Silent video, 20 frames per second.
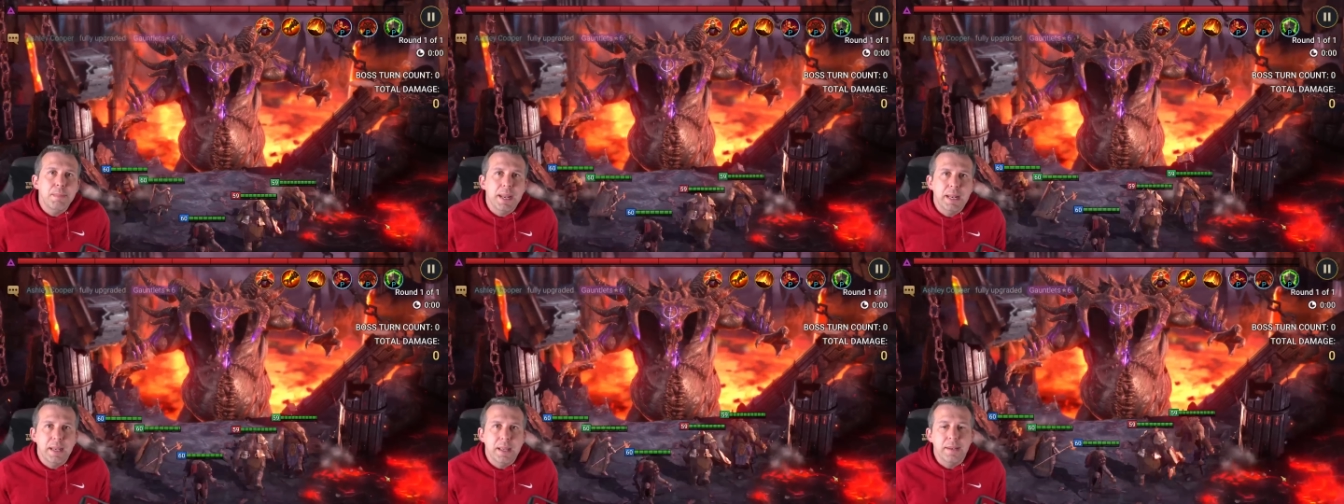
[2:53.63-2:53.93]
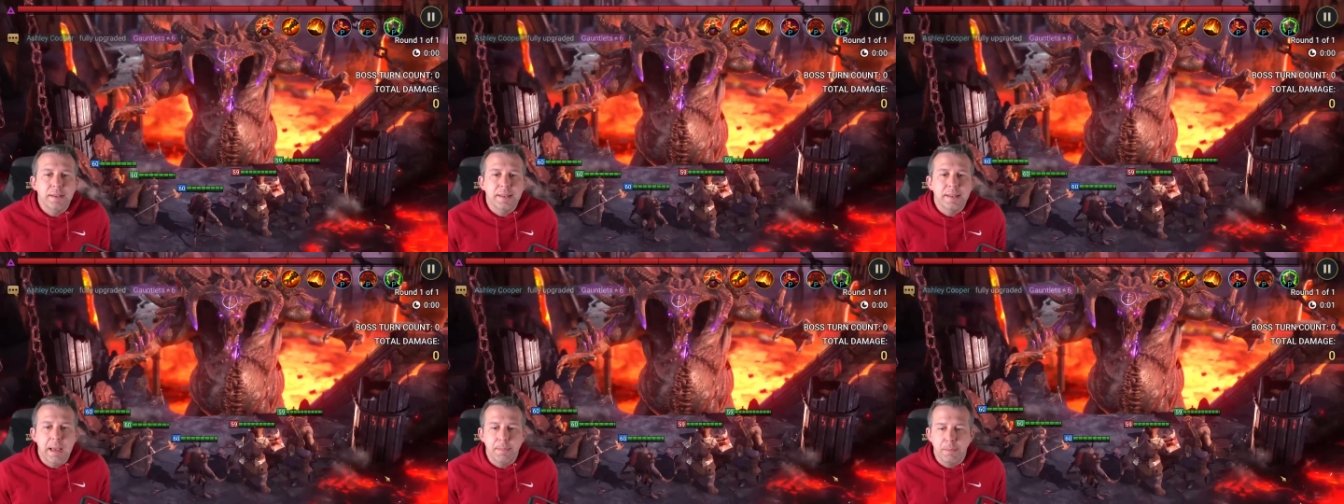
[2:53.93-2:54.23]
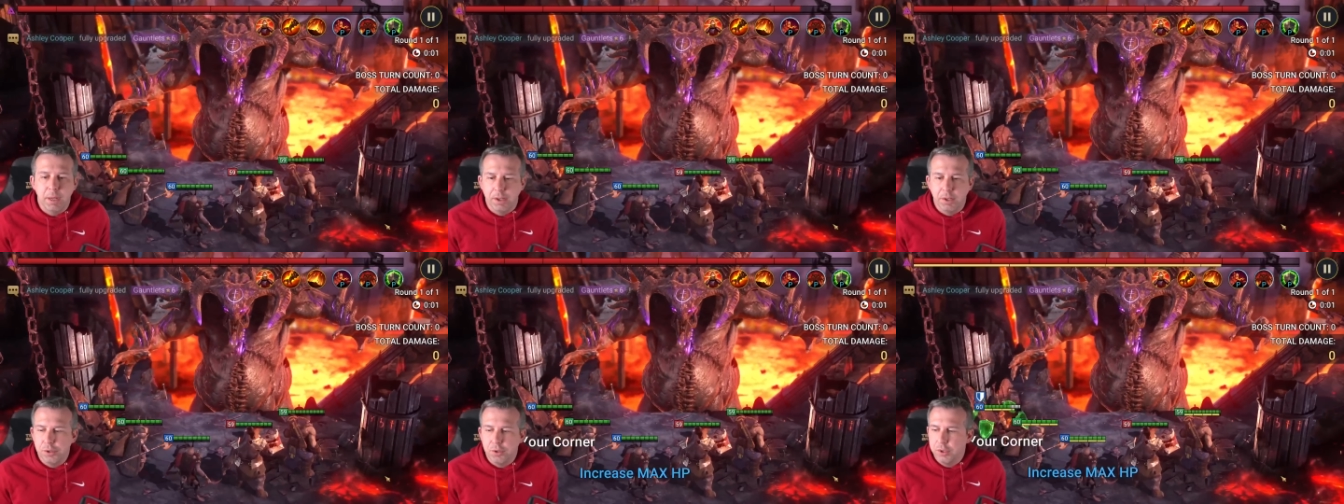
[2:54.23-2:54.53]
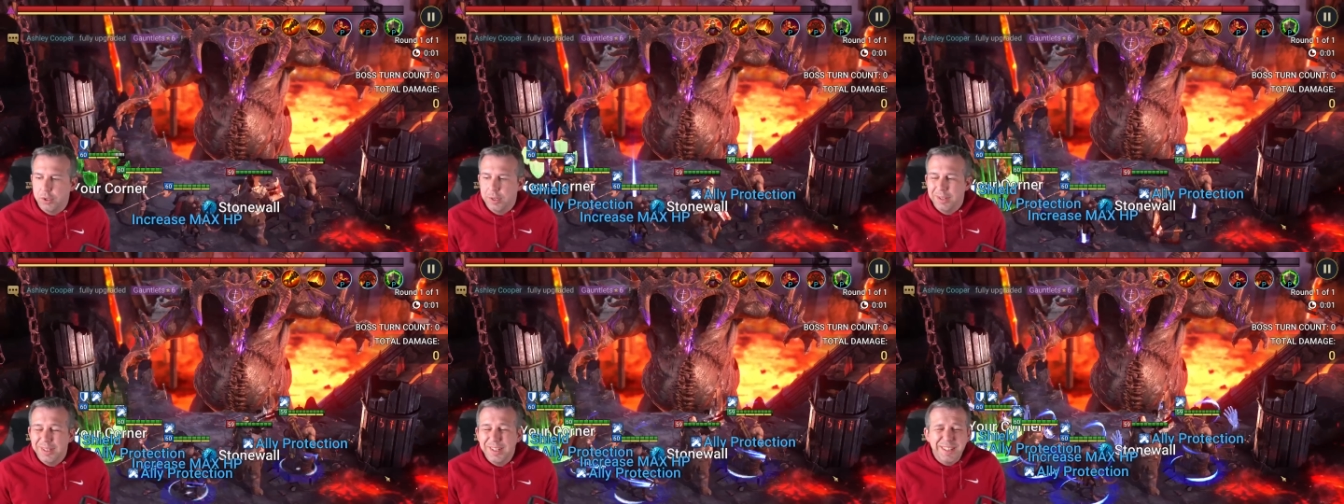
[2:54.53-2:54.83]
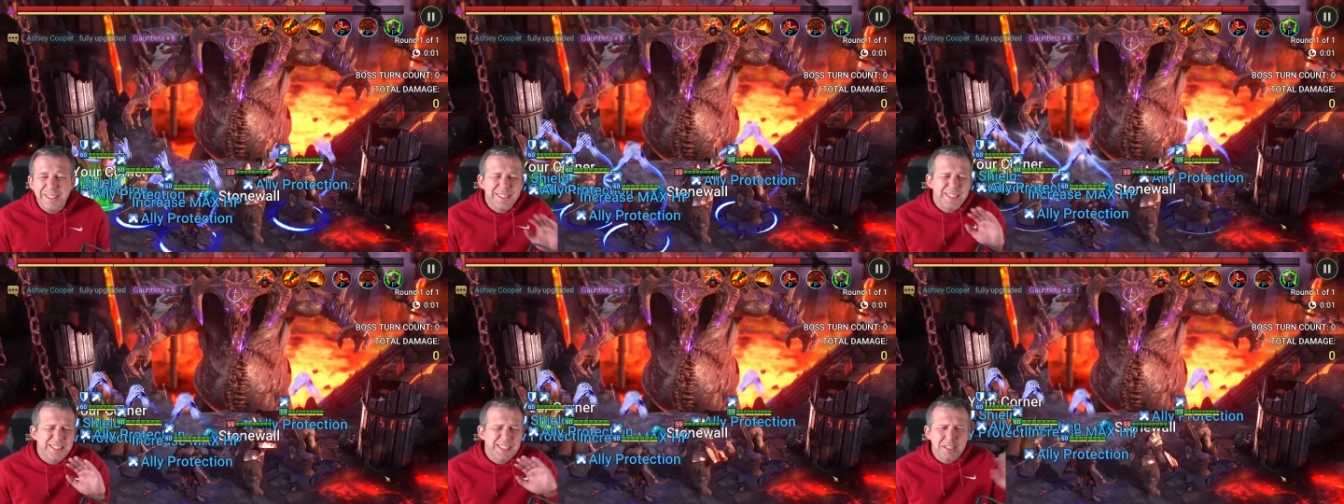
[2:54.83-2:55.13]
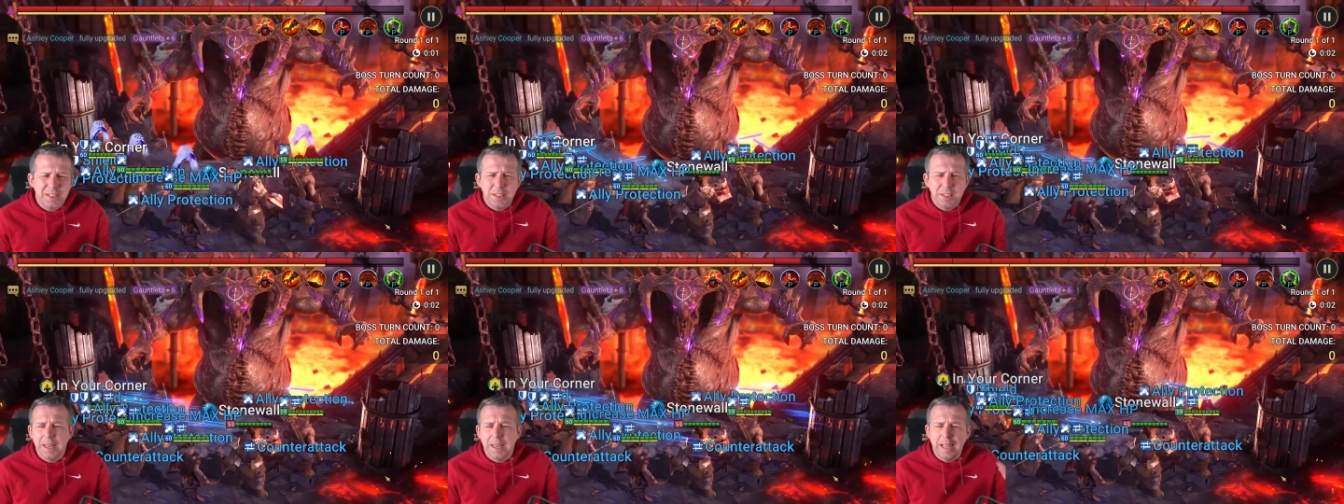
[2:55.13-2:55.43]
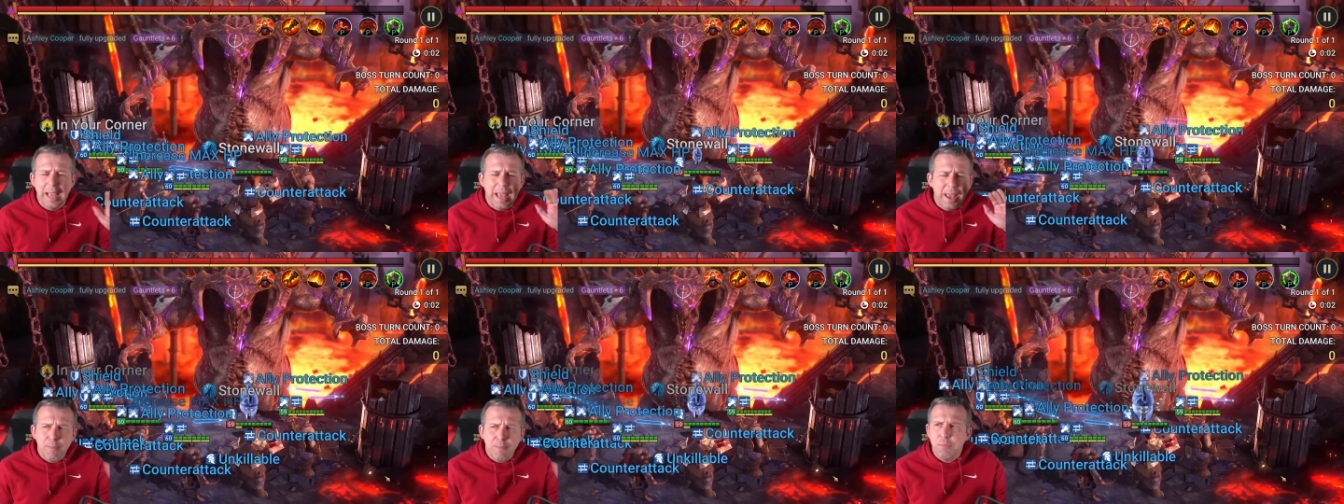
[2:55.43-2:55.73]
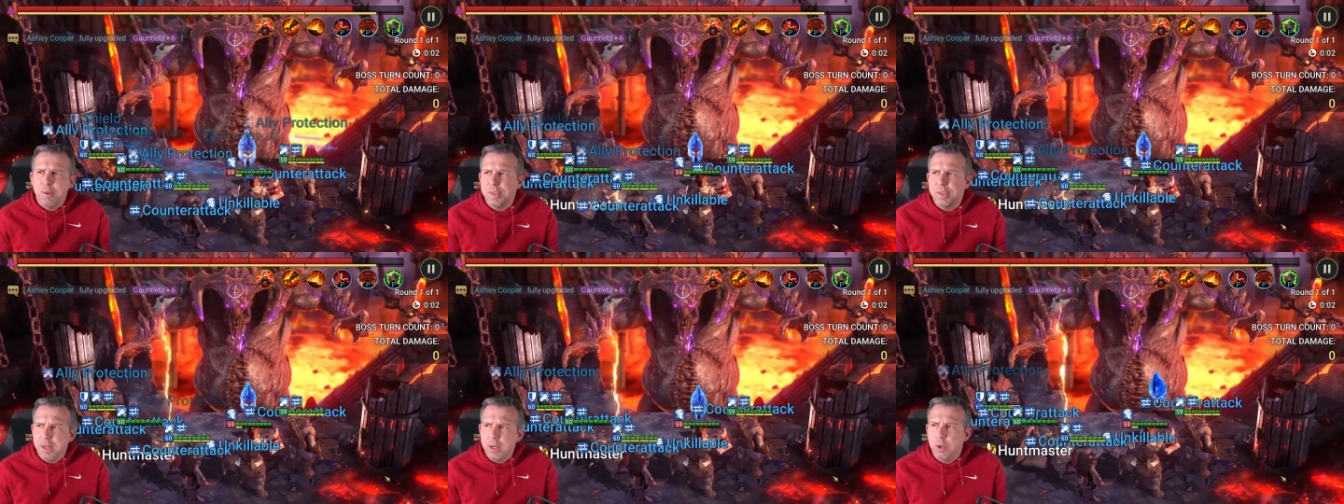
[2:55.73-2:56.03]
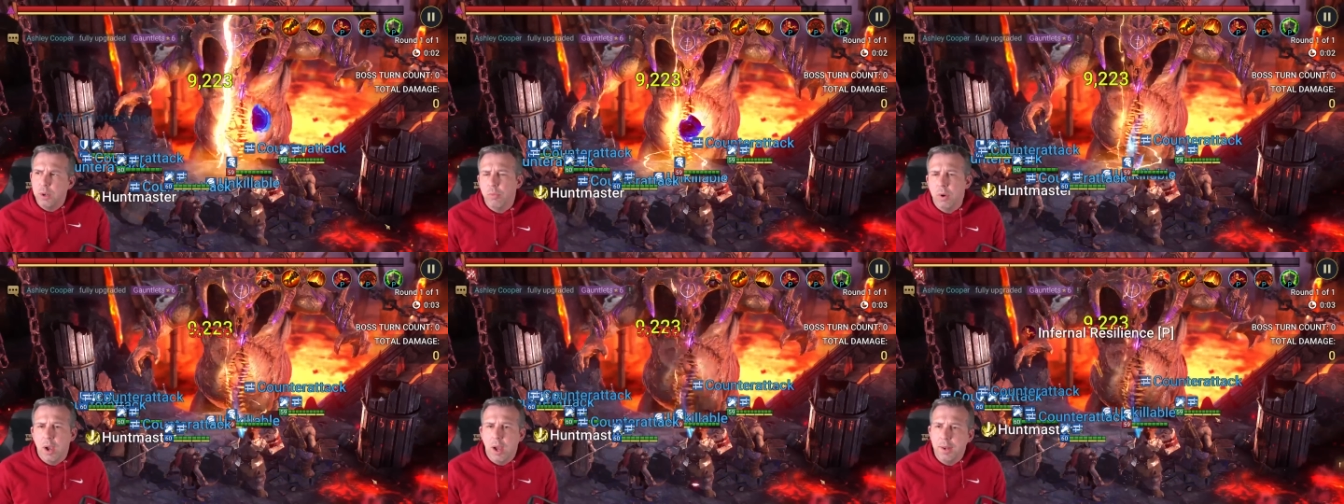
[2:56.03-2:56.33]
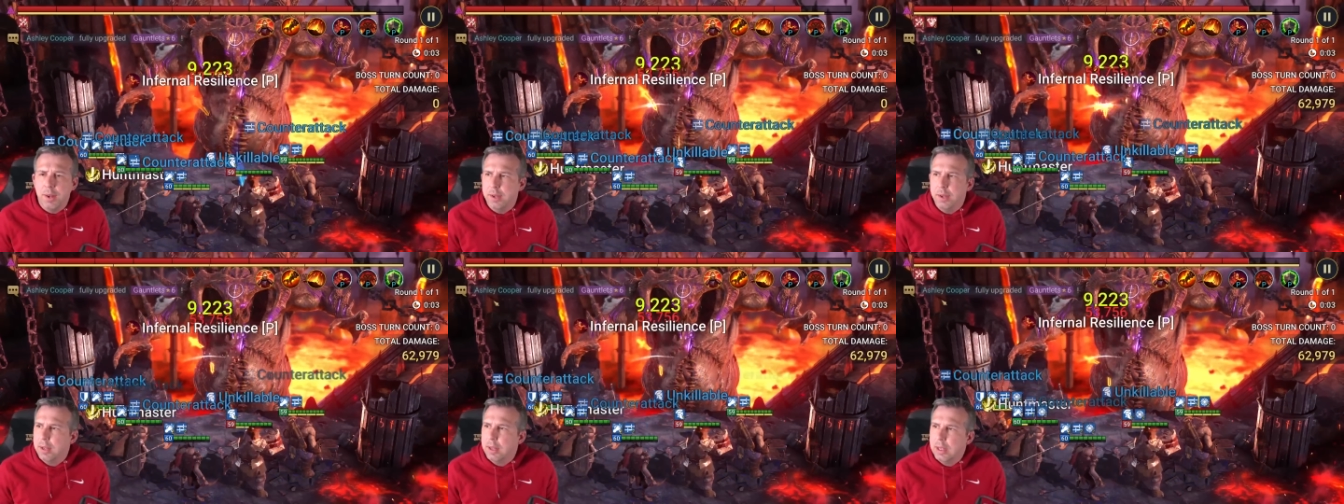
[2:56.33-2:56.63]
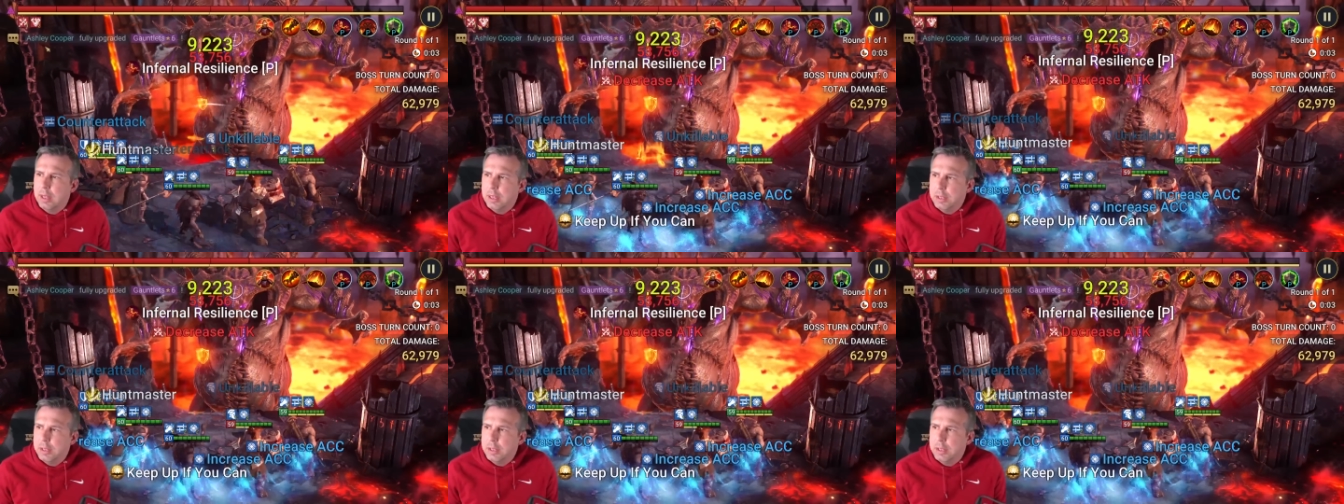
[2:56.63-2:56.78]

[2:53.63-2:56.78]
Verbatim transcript: million damage. Consistently, every single run.